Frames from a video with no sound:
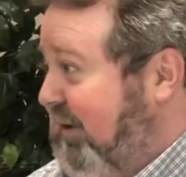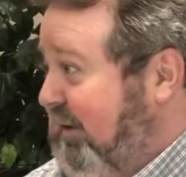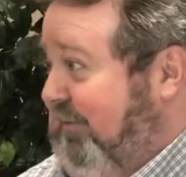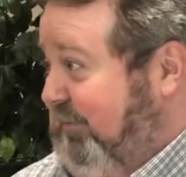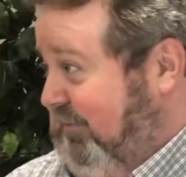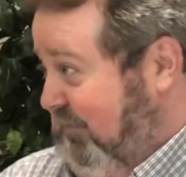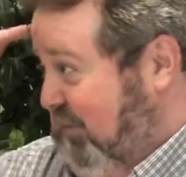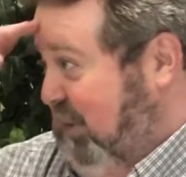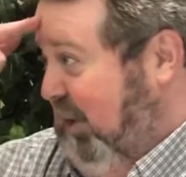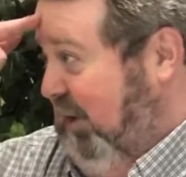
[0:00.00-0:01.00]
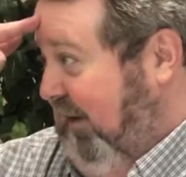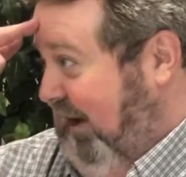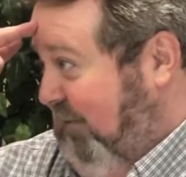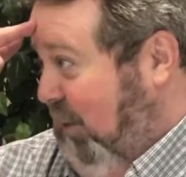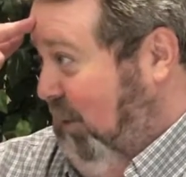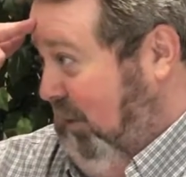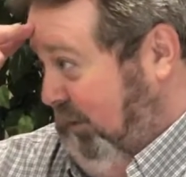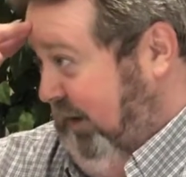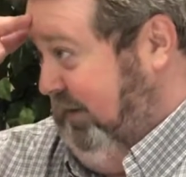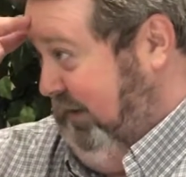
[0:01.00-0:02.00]
Yes. Charlie will have oil
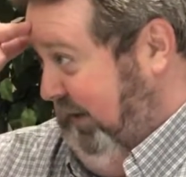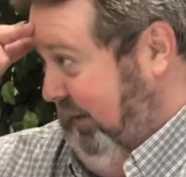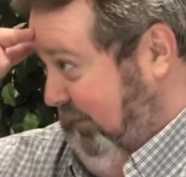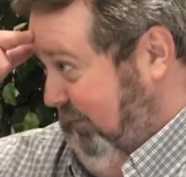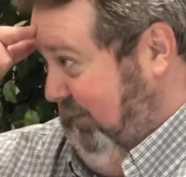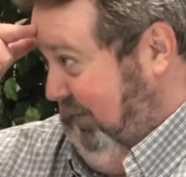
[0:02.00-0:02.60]
on his head.